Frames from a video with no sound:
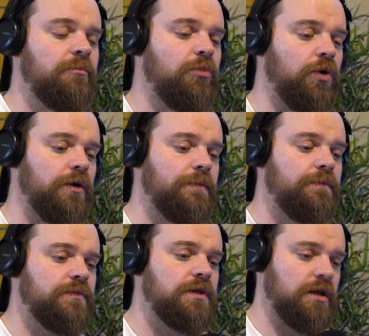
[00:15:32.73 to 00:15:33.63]
But
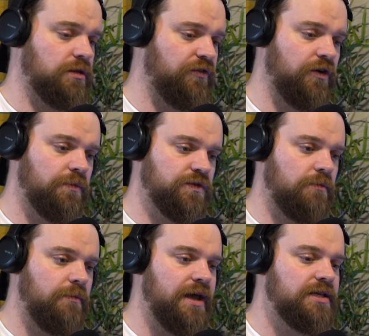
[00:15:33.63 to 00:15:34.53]
yeah, the films
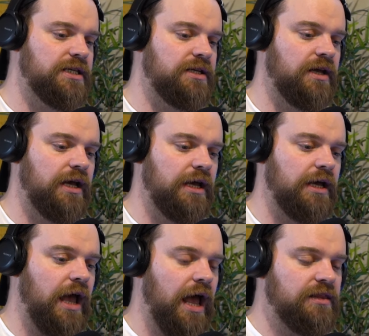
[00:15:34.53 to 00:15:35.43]
are amazing.
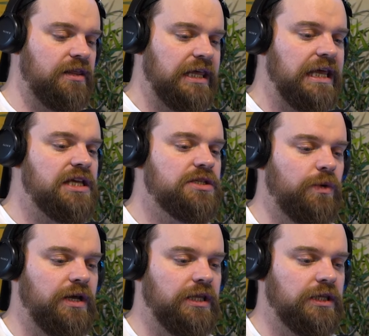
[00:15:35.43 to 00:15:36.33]
And the thing is
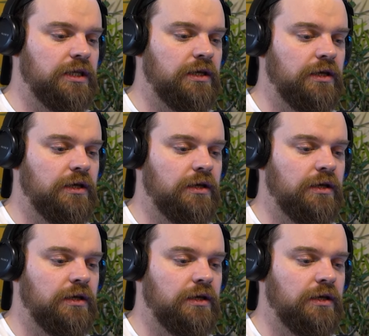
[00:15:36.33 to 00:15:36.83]
with